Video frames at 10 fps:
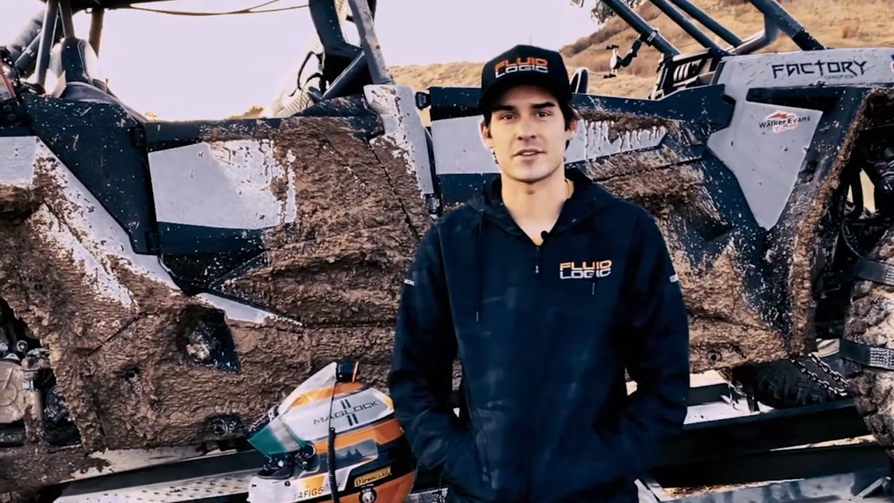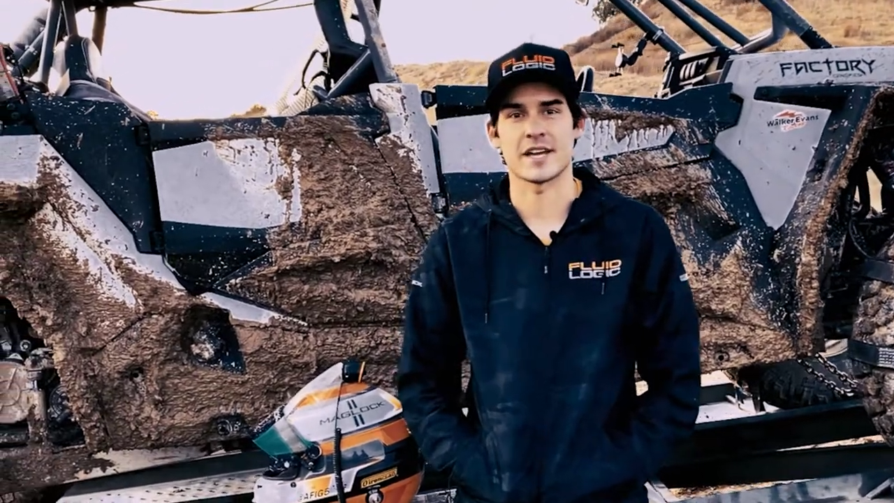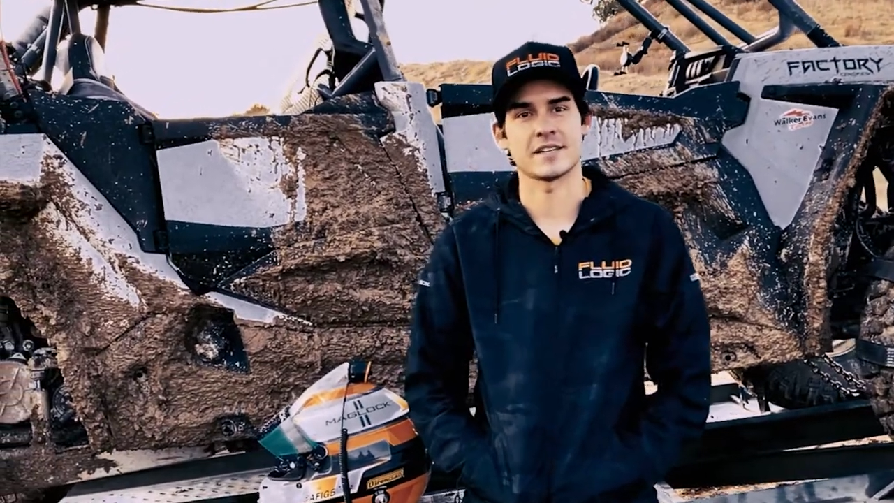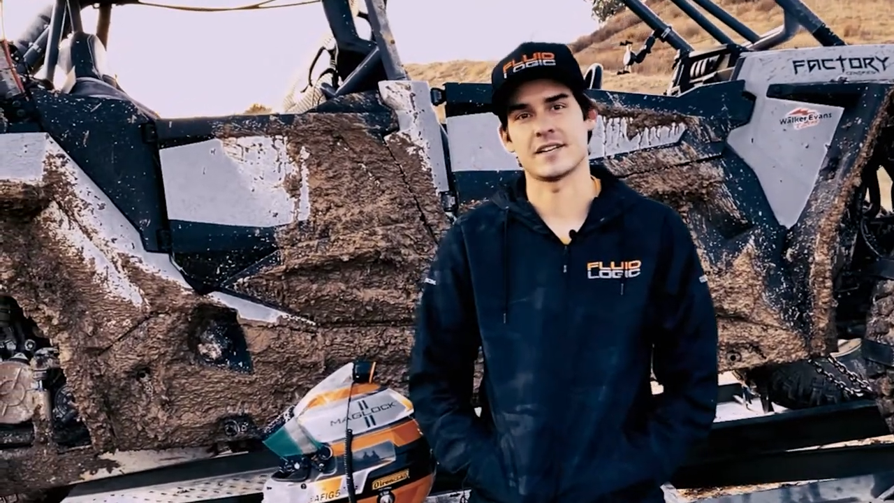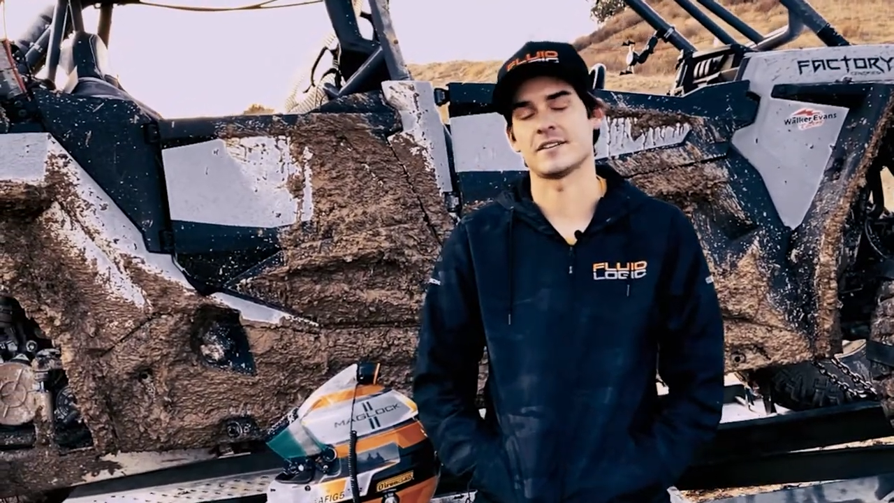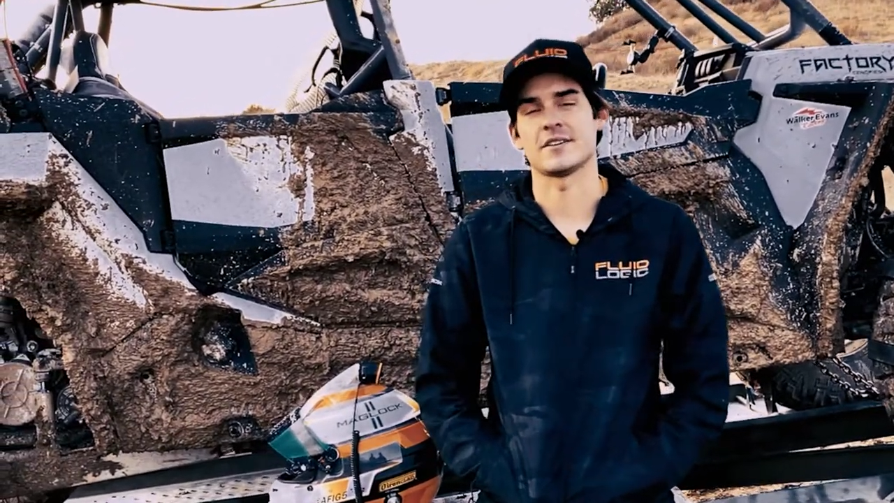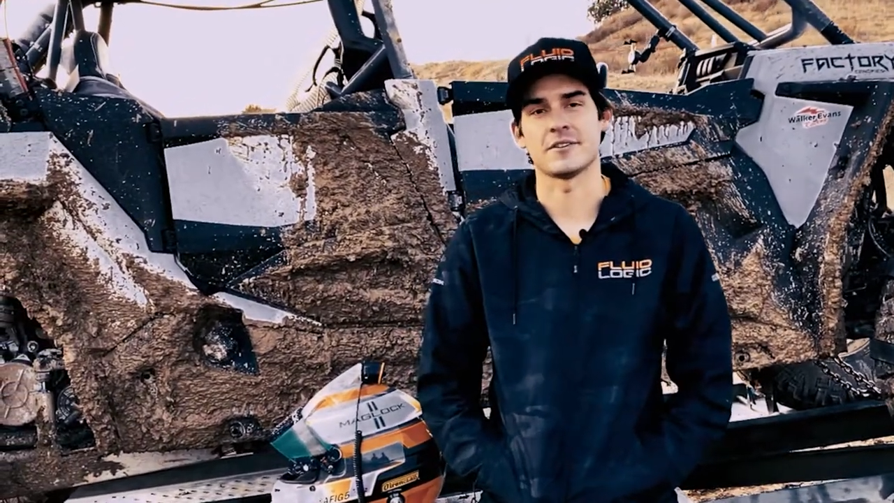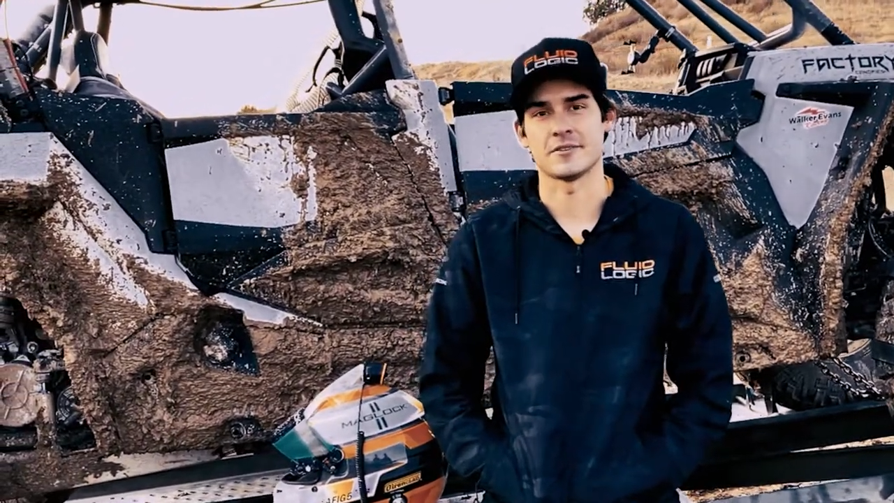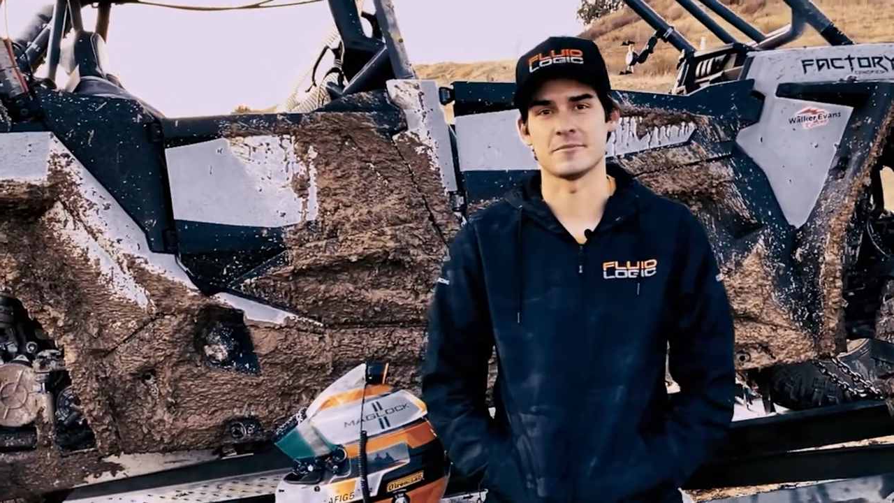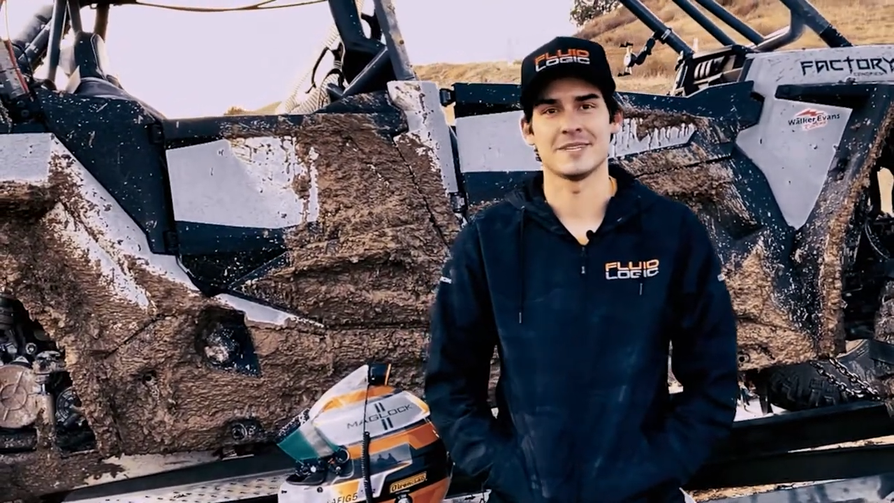or hanging out at
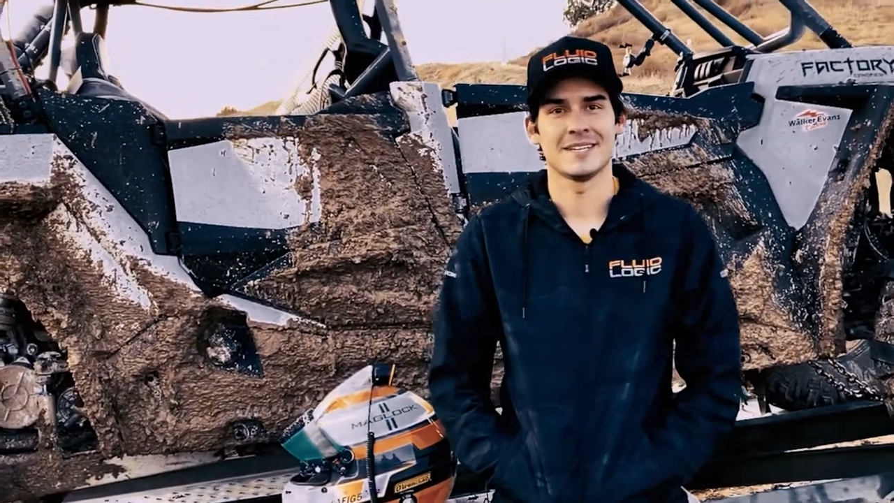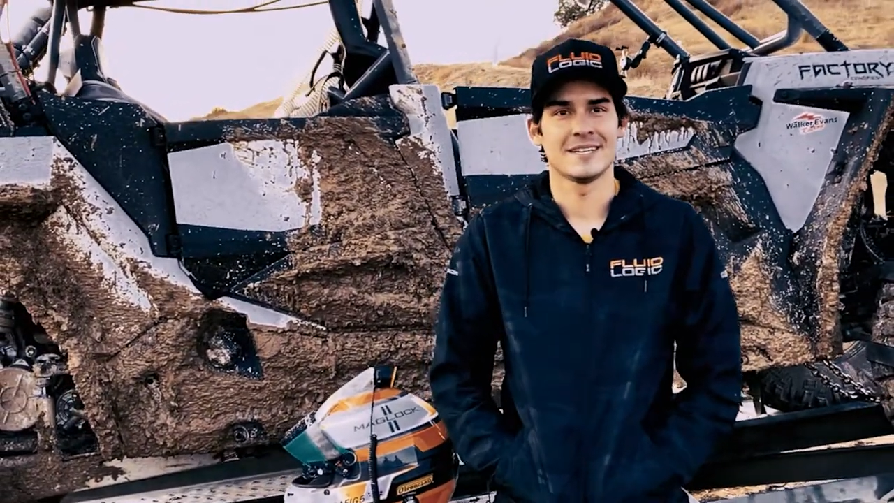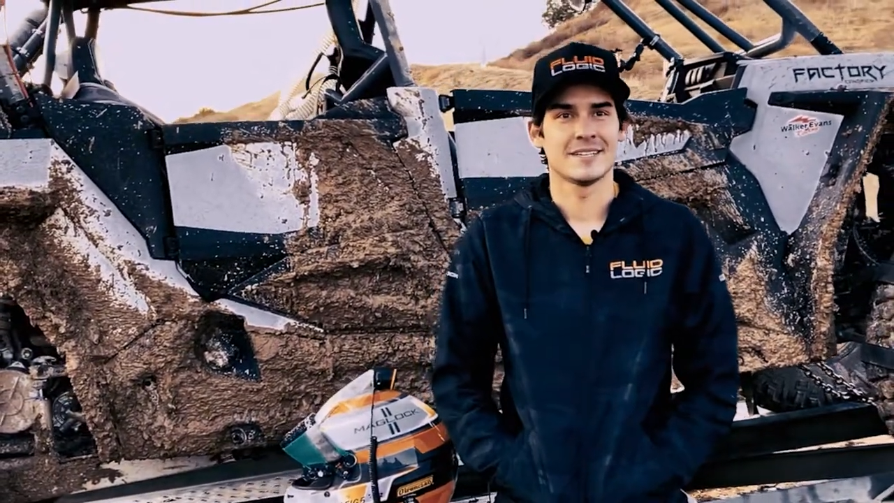home,